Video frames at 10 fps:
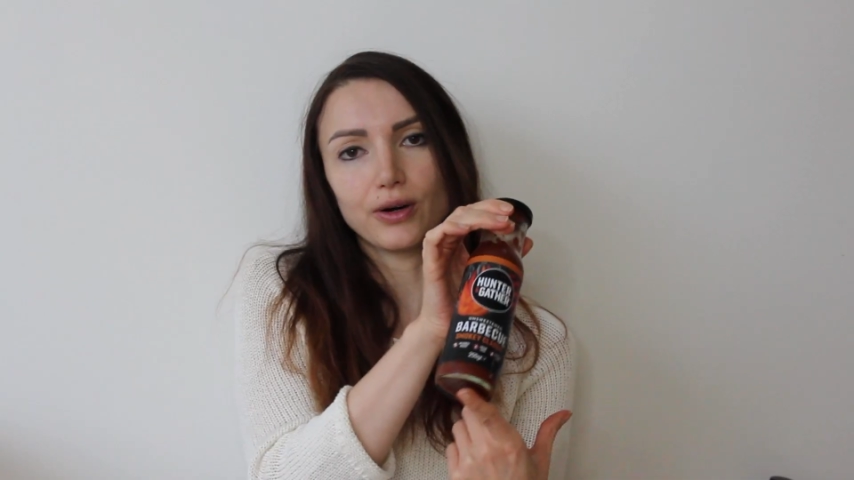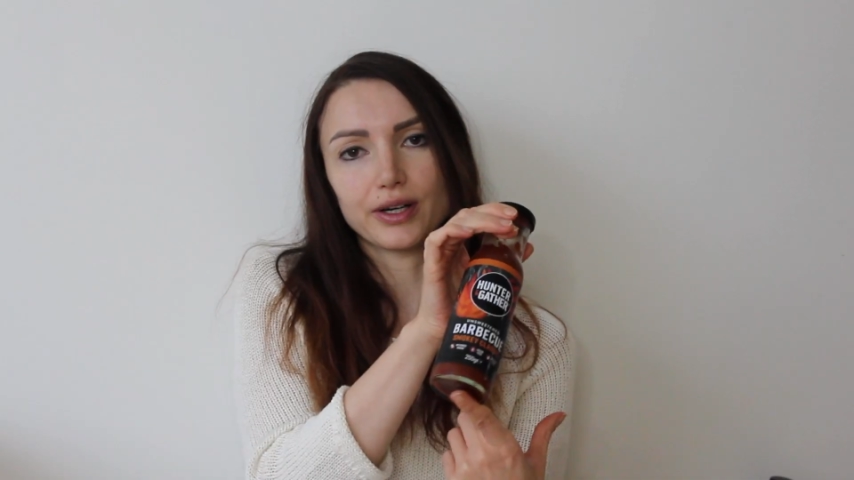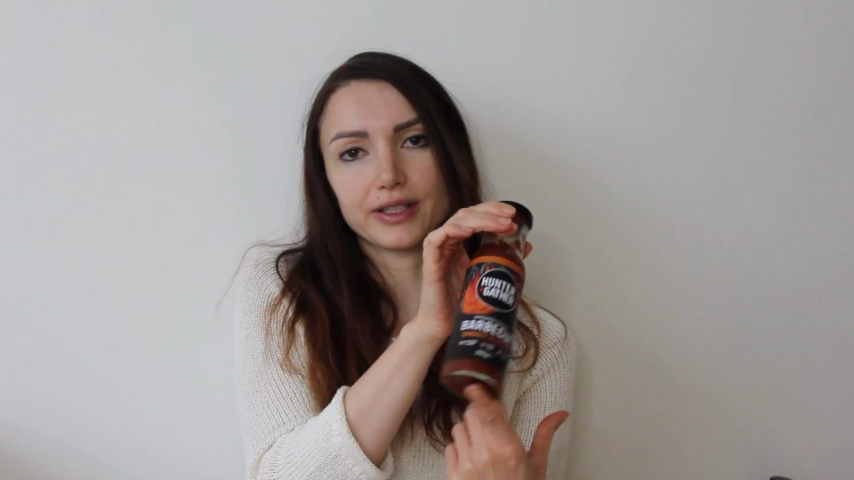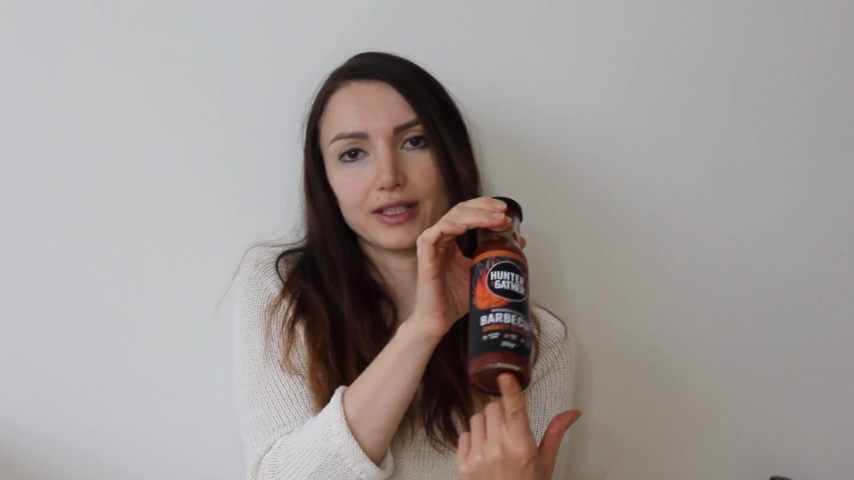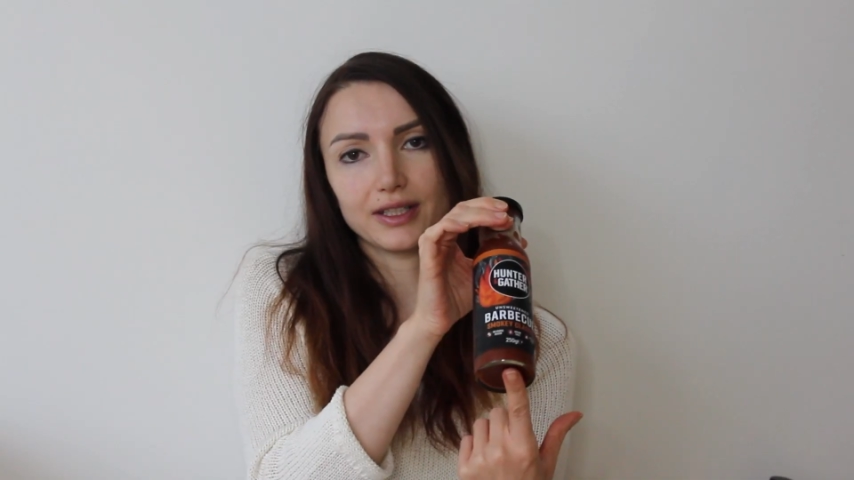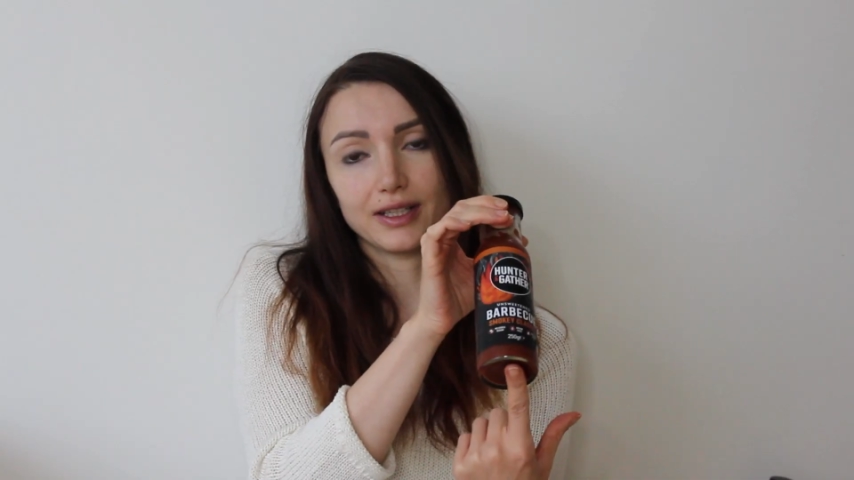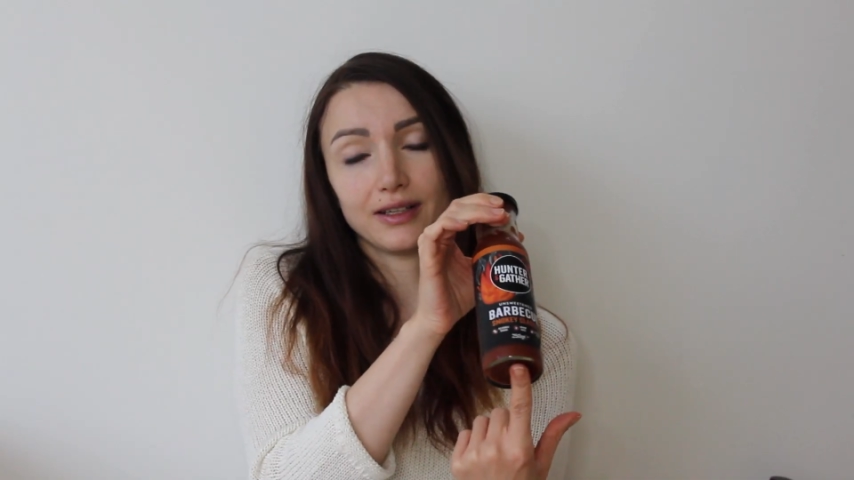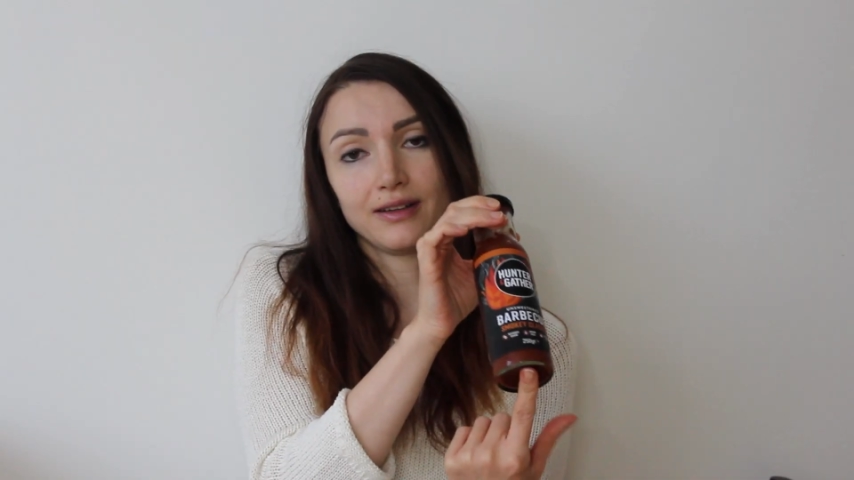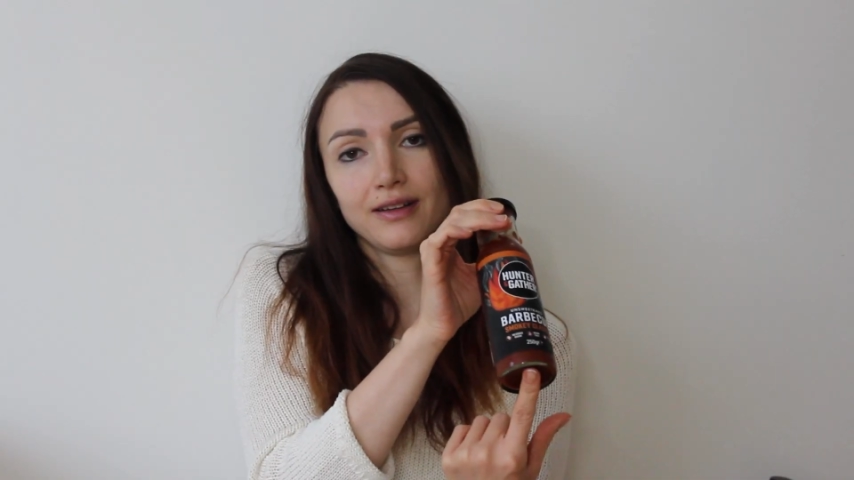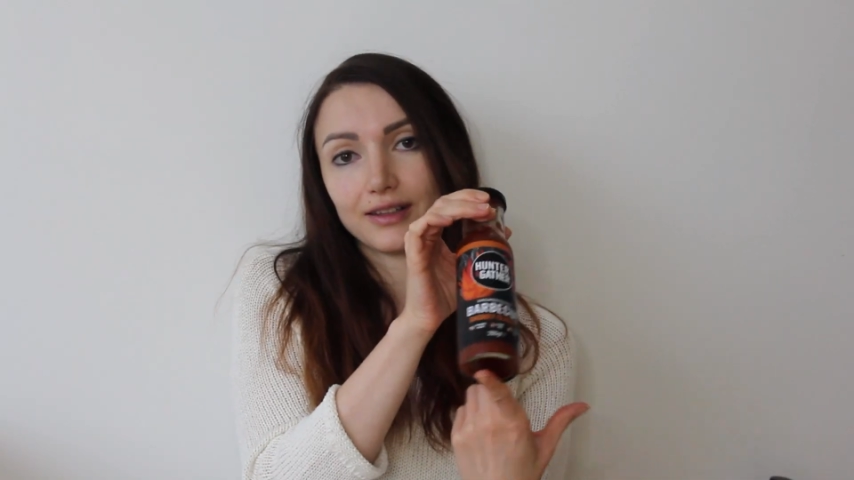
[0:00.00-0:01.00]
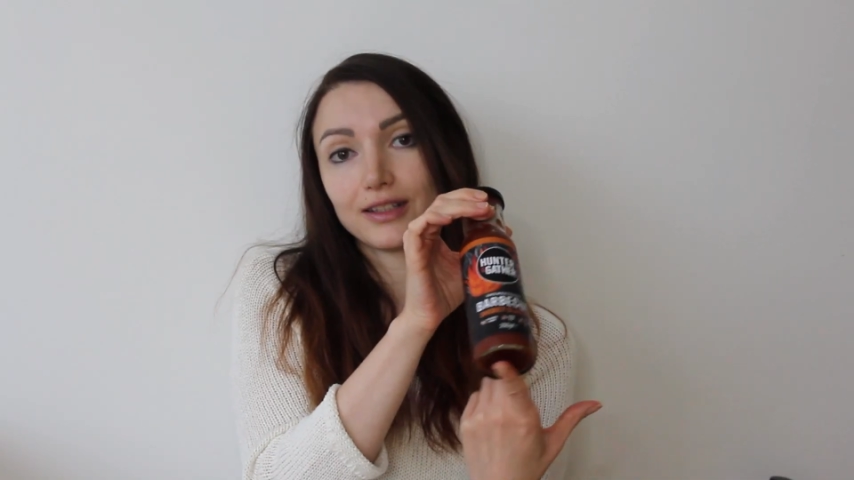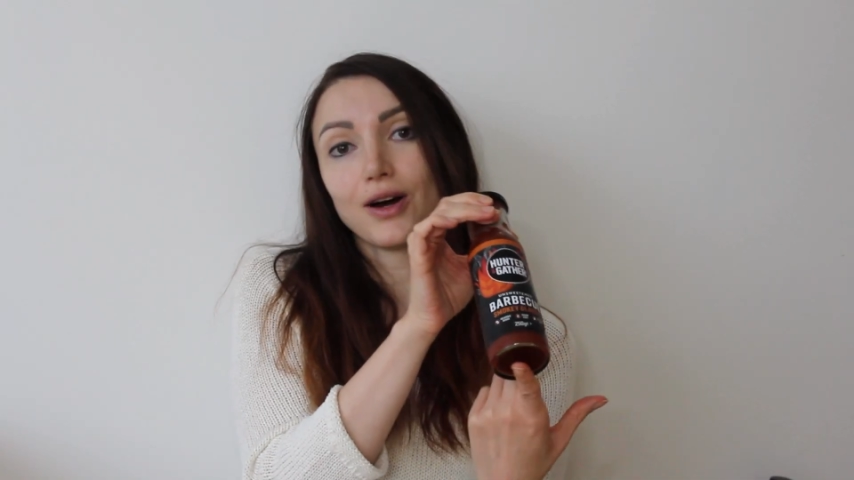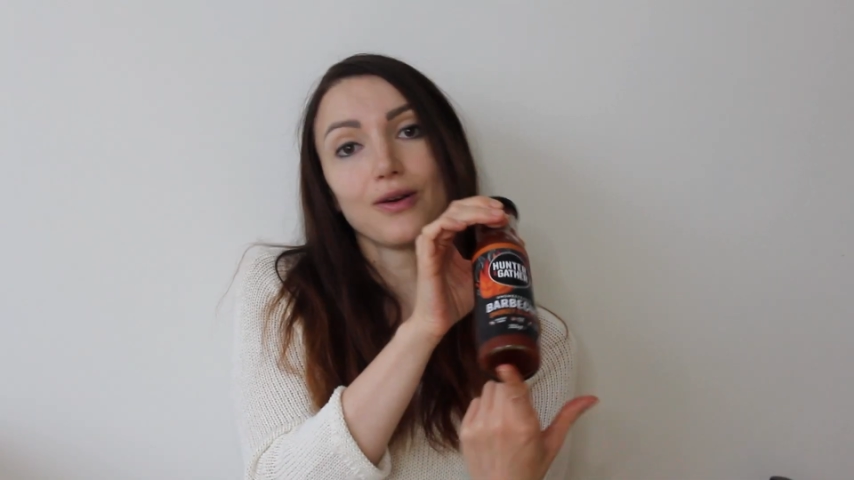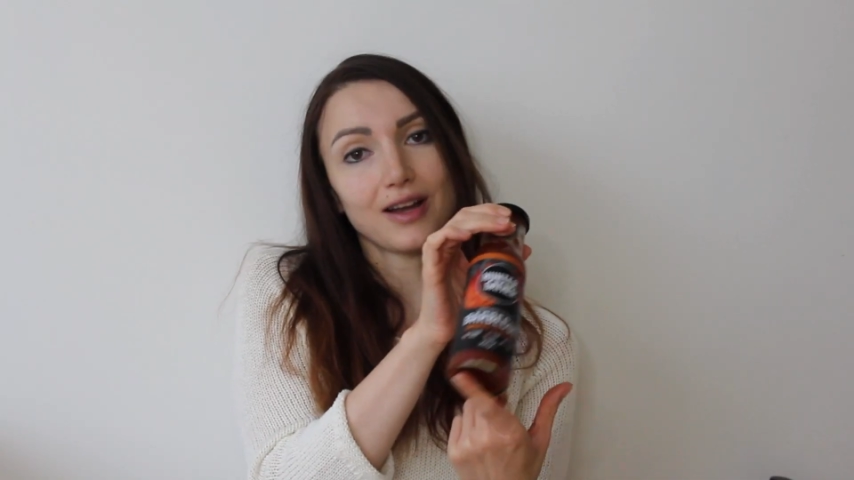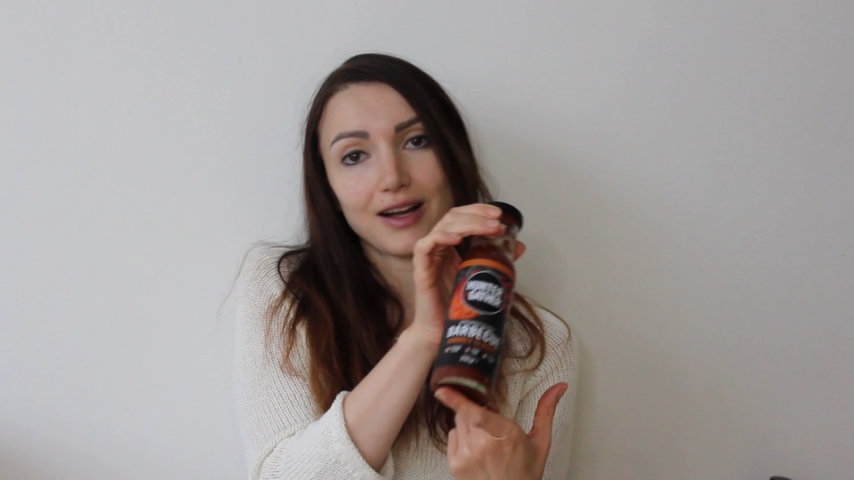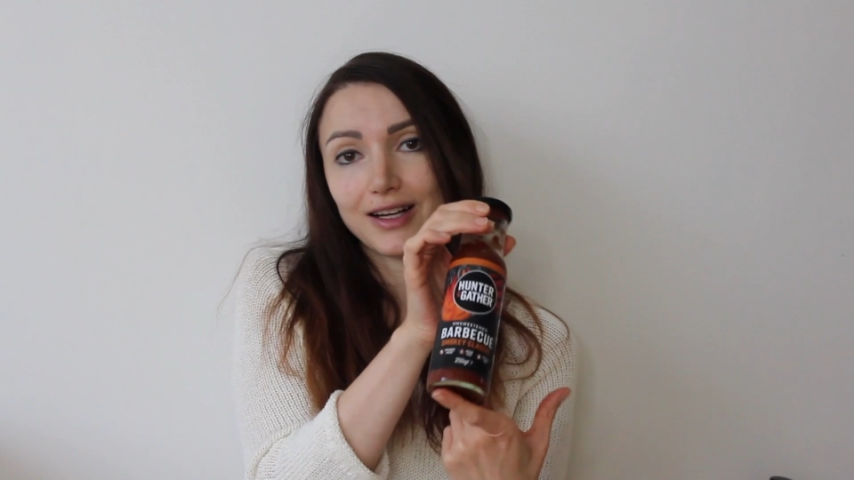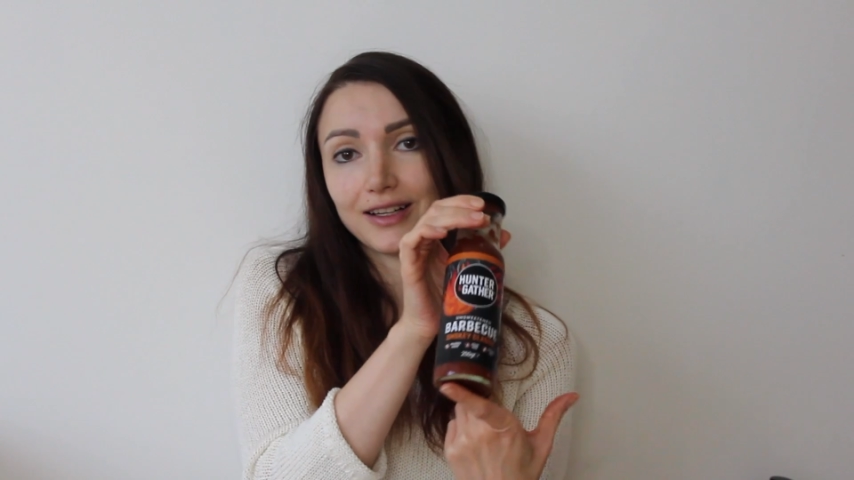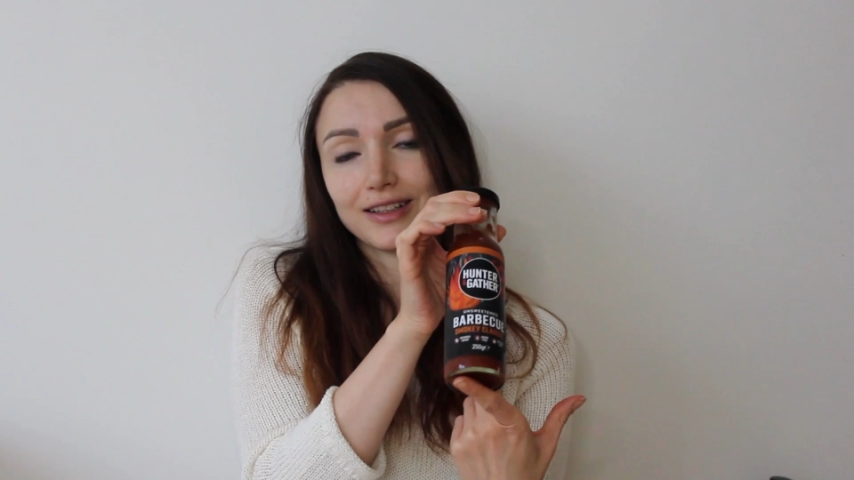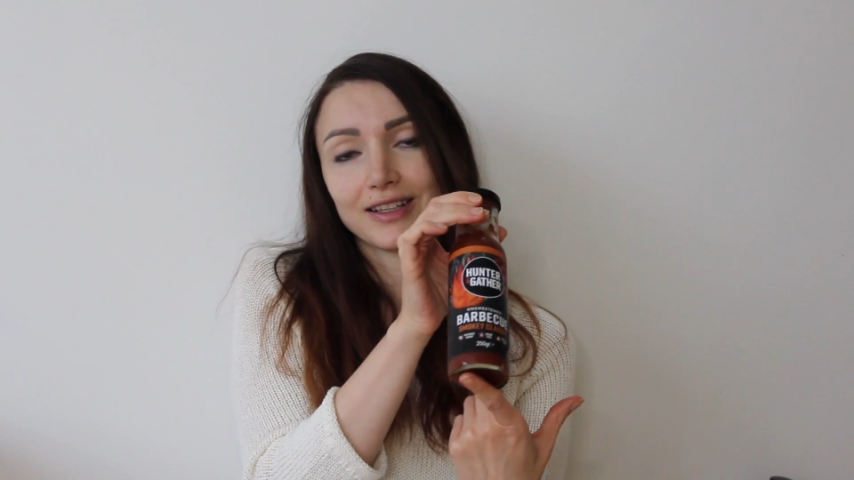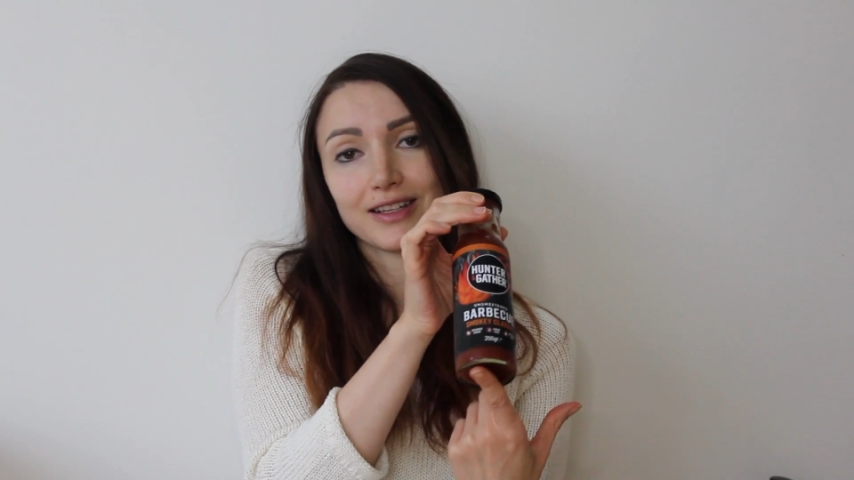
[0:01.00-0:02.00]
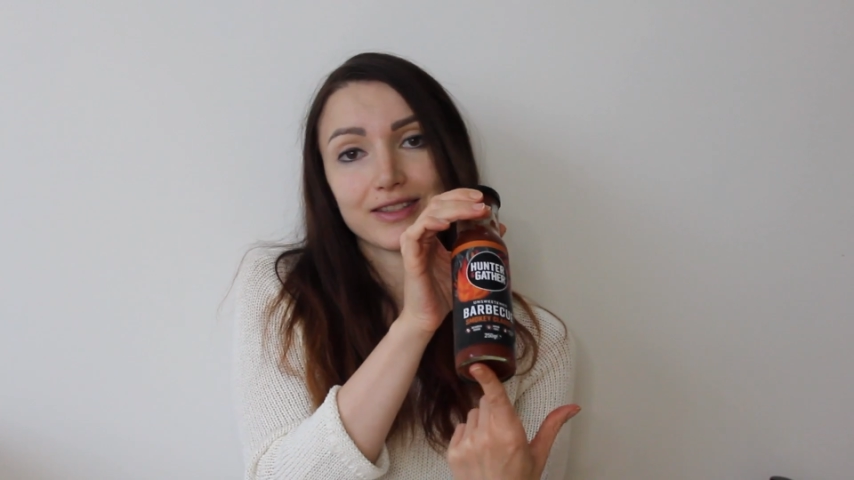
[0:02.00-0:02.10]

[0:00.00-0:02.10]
or the canola,